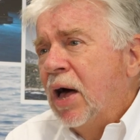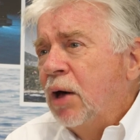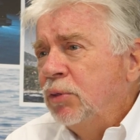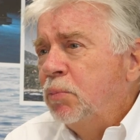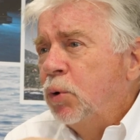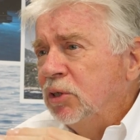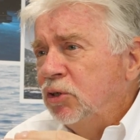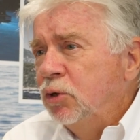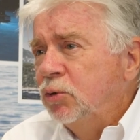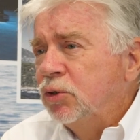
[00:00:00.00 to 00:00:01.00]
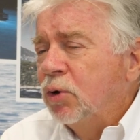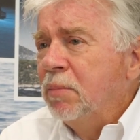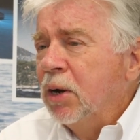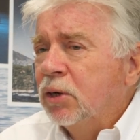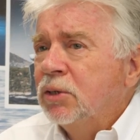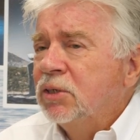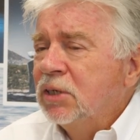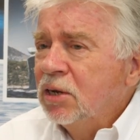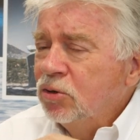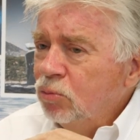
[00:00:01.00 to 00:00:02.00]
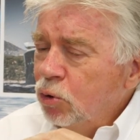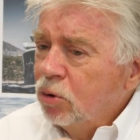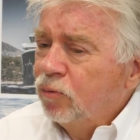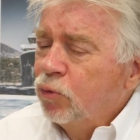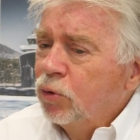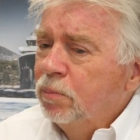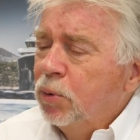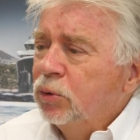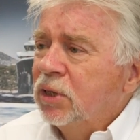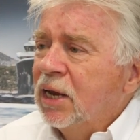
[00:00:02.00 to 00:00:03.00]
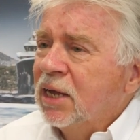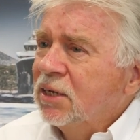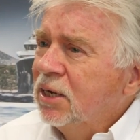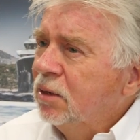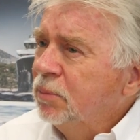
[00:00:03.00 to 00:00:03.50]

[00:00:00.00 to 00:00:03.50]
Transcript: how the boat is used. So Americans tend to look for a boat that has a little